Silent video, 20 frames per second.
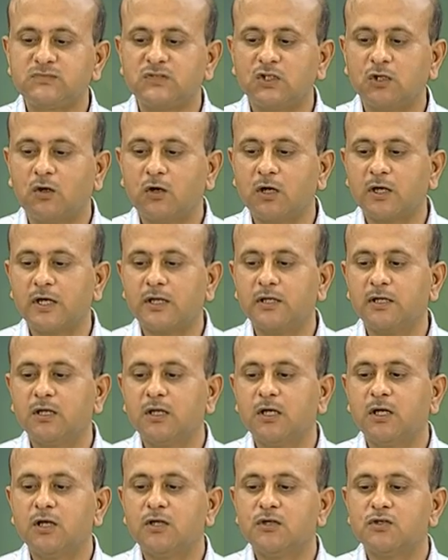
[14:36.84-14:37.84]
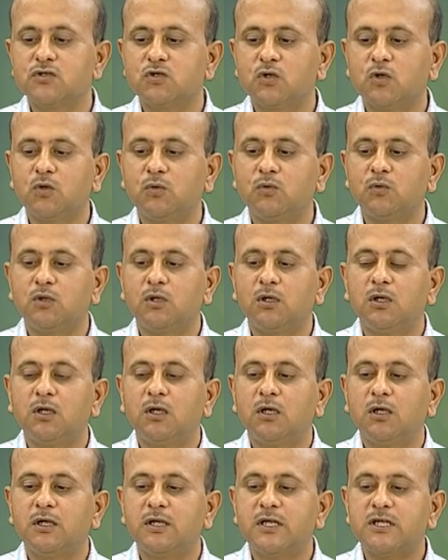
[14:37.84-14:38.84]
All right. So,
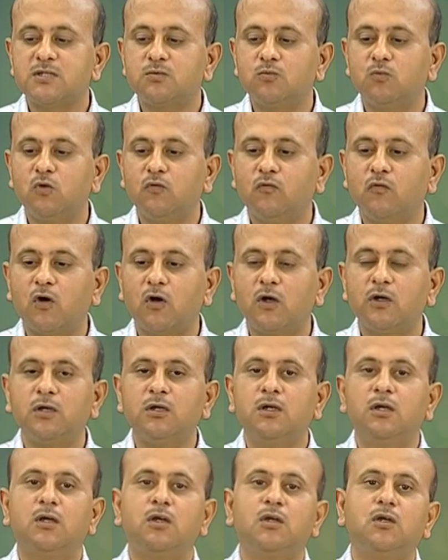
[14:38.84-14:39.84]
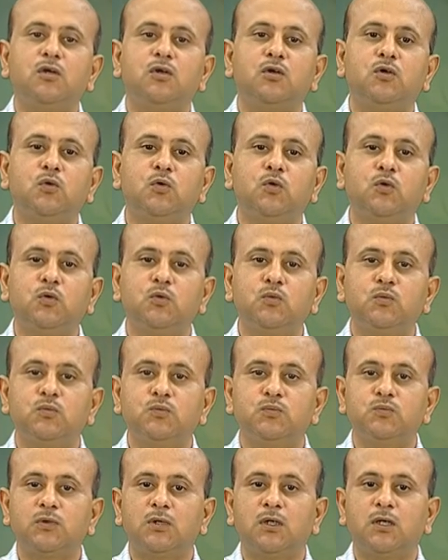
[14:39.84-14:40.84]
let us move on to
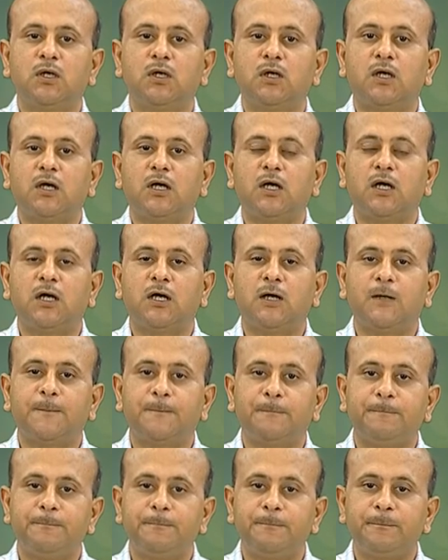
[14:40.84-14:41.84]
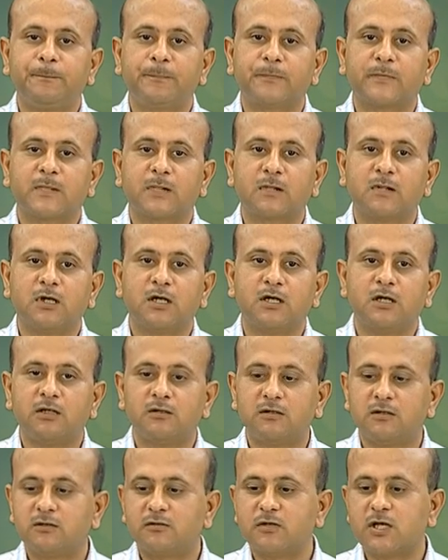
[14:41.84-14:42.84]
uh,
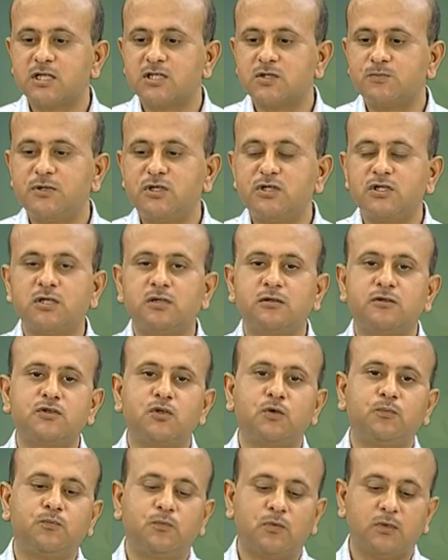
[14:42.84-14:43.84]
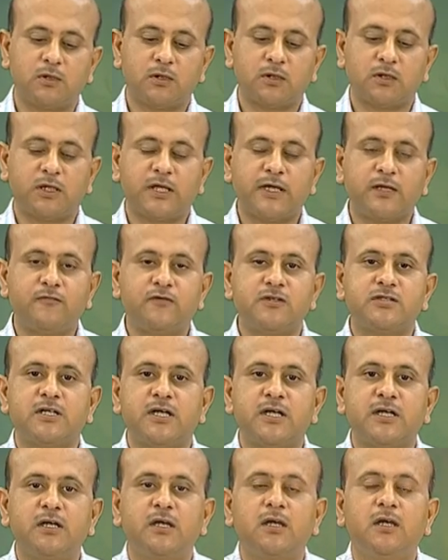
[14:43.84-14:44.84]
transmission. So, like we
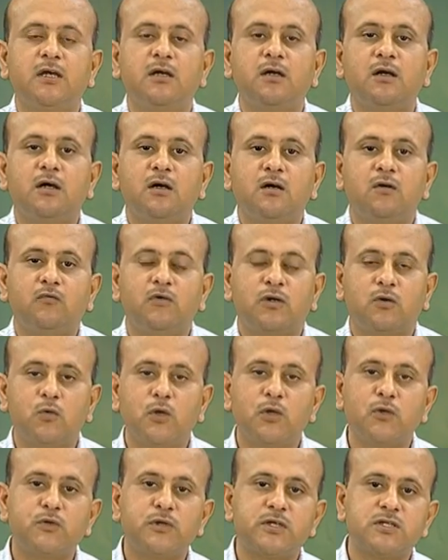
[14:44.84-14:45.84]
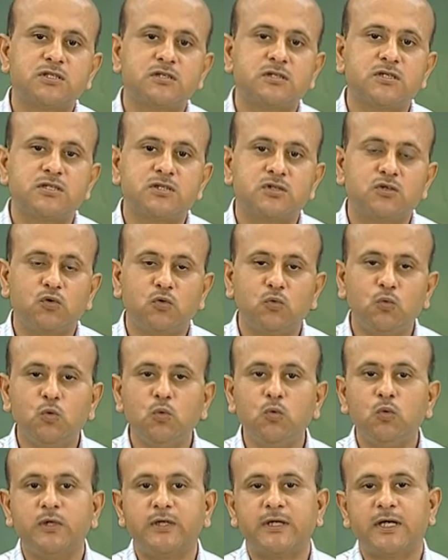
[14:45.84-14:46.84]
said we are going to discuss two
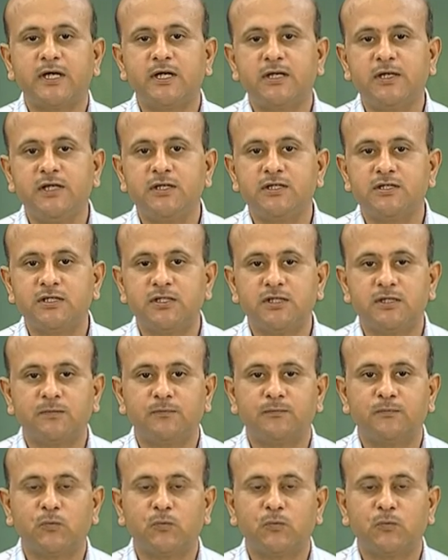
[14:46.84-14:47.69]
techniques here.